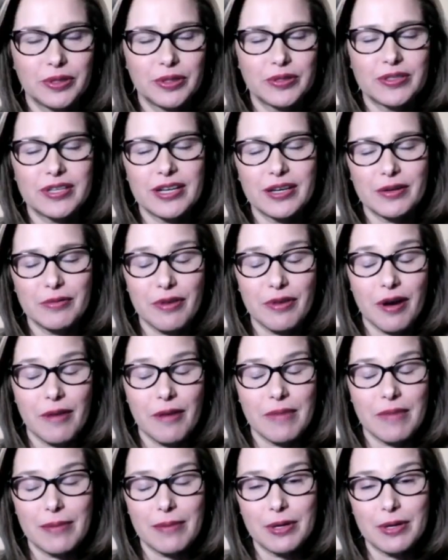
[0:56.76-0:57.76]
You said you thought
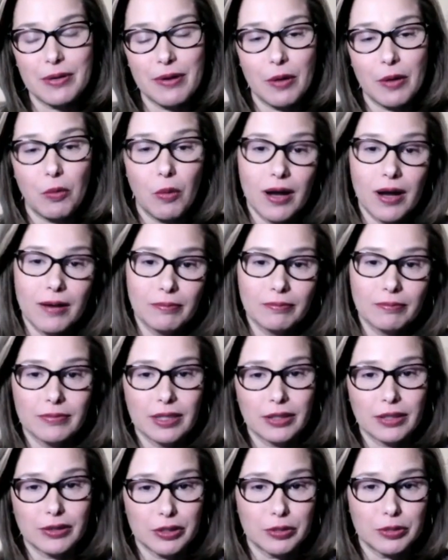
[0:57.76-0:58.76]
maybe you had one
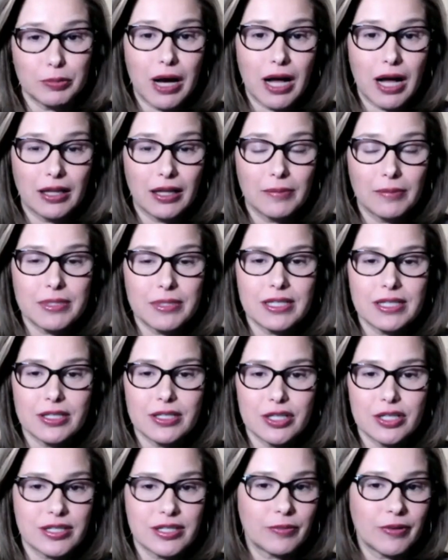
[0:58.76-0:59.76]
or two polyps, and
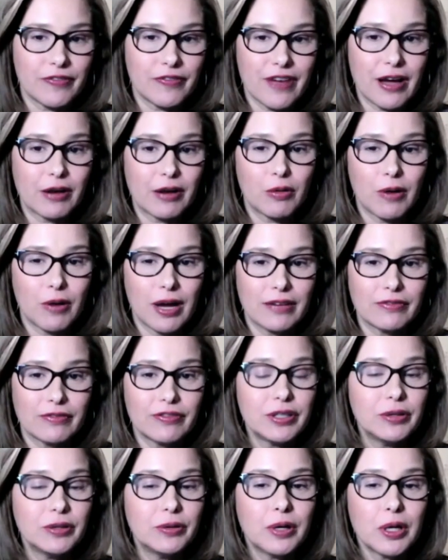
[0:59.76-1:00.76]
she said we found quite a
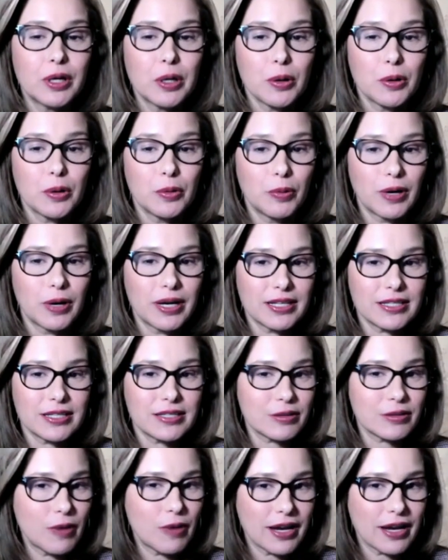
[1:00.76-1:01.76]
few. What
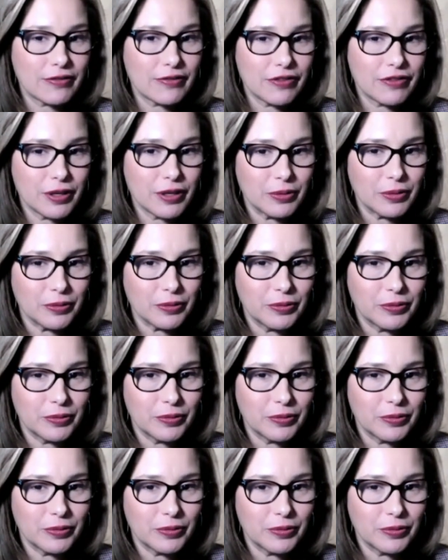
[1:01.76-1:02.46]
is quite a few?